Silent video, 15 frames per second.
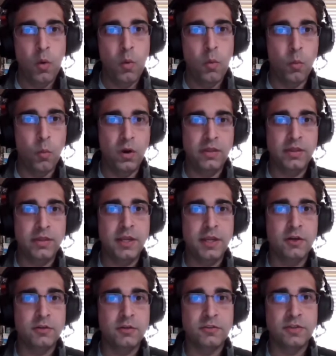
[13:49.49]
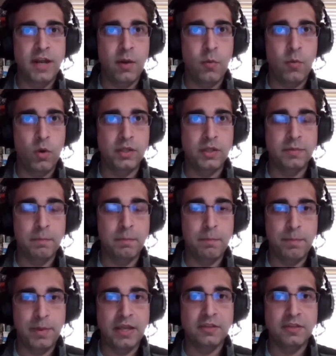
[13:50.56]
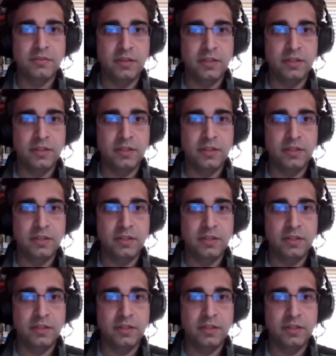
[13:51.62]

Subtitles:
One of the characters that I wanted to base